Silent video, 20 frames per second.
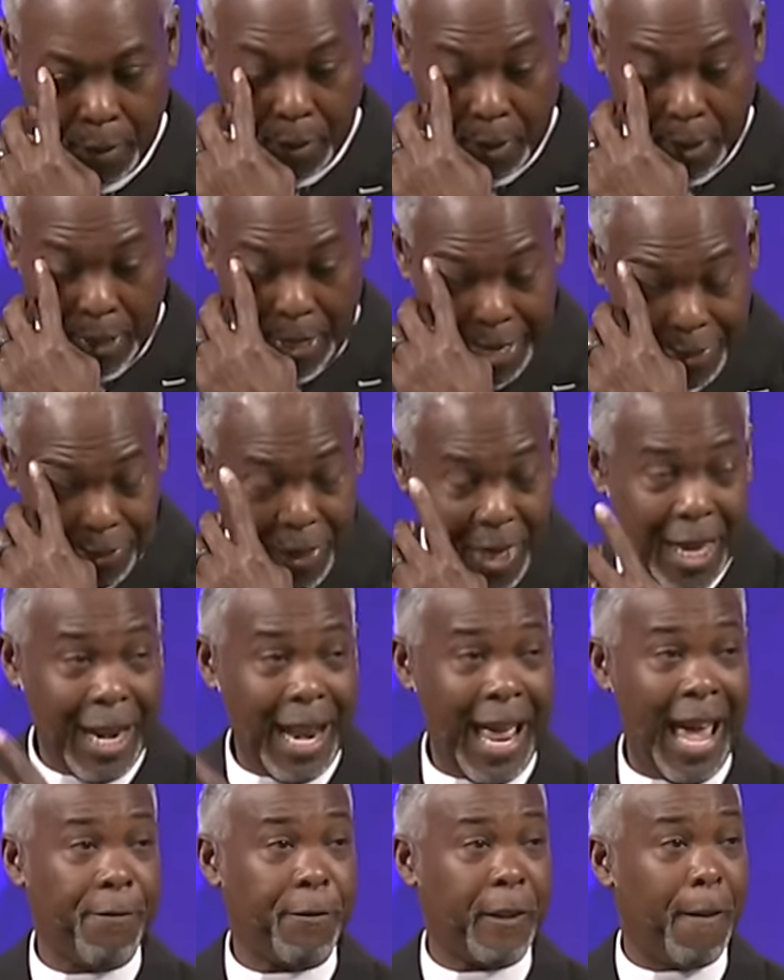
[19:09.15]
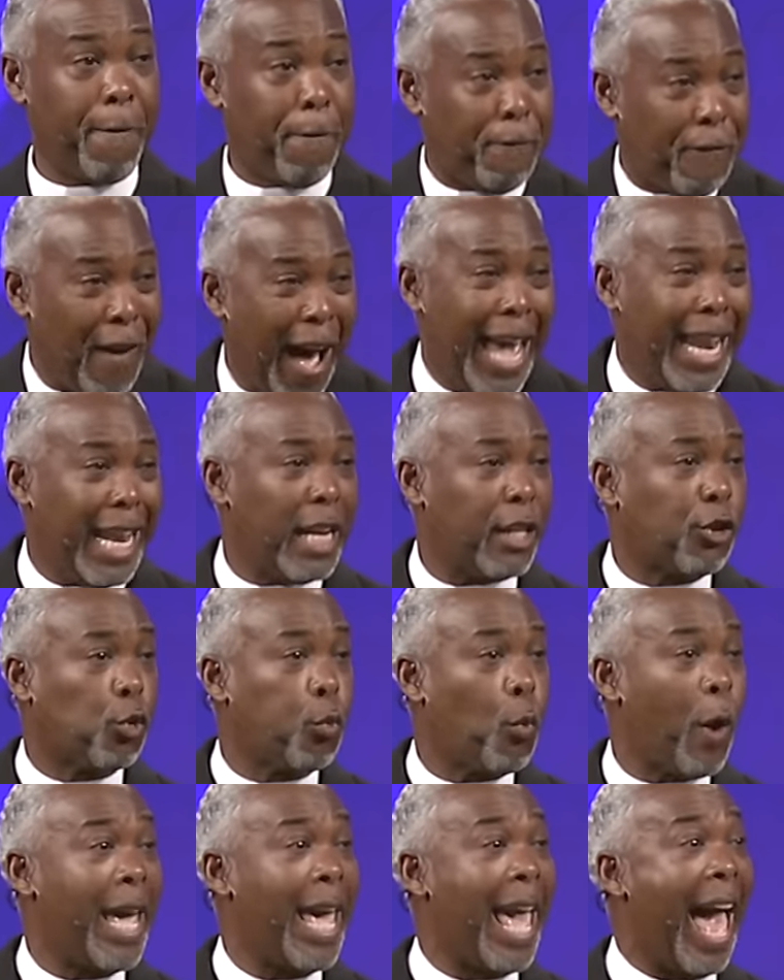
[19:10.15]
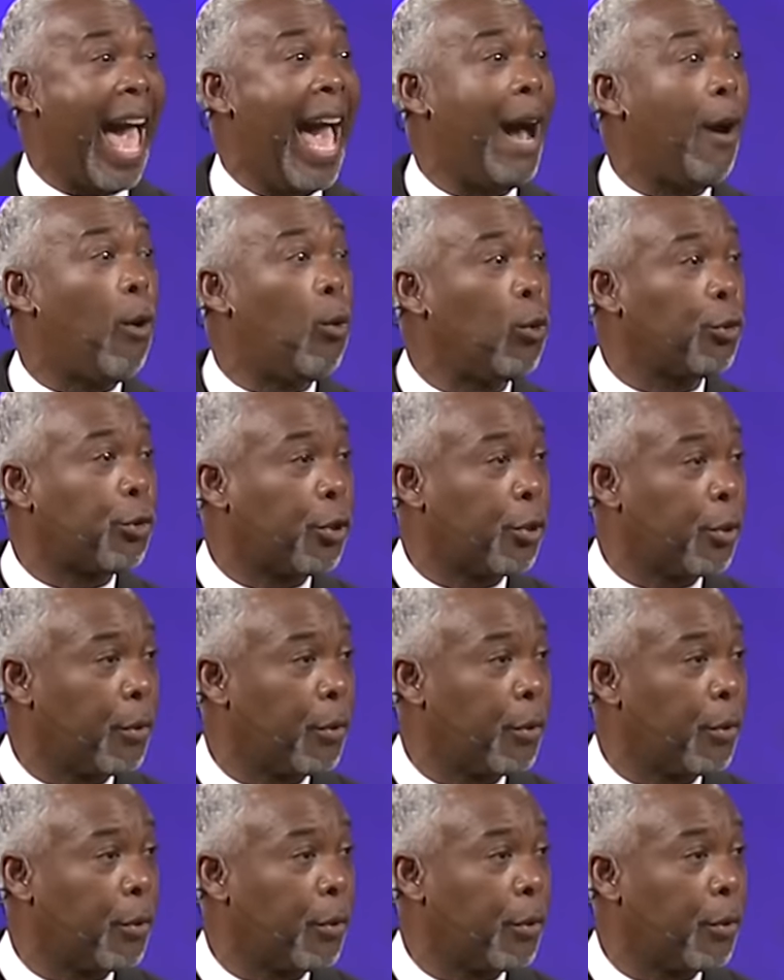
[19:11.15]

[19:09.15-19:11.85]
and then have to fight its way out?